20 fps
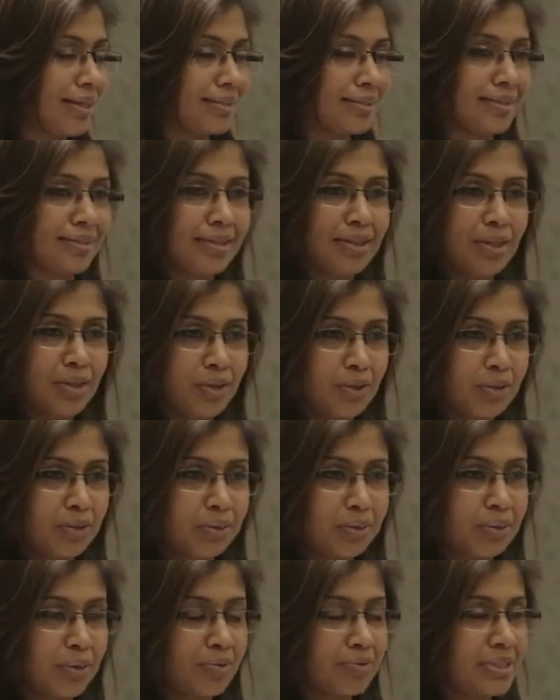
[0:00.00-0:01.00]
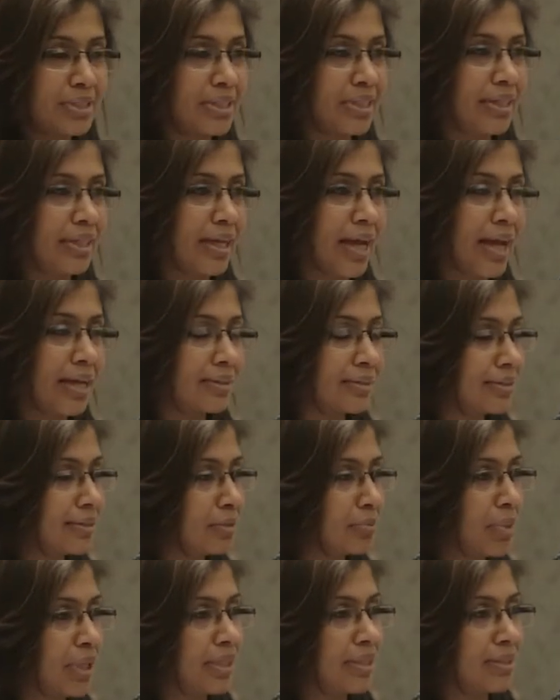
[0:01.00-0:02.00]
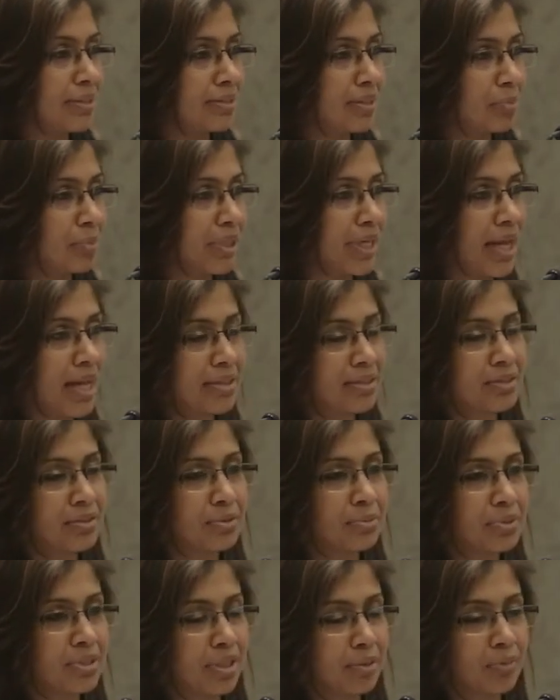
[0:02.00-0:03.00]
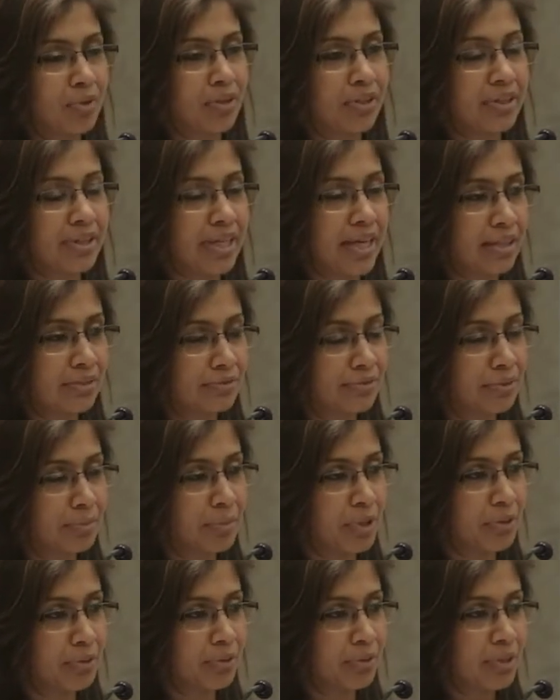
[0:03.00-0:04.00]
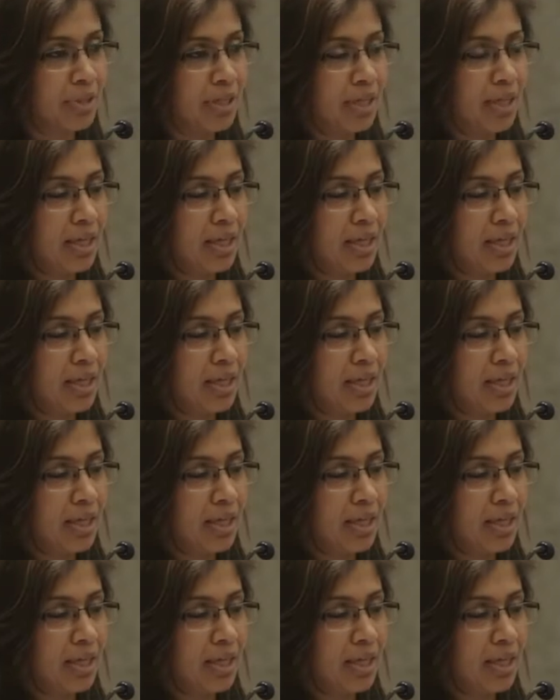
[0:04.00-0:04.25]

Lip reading: and obviously anticipating some reactions which I'm going to get from you.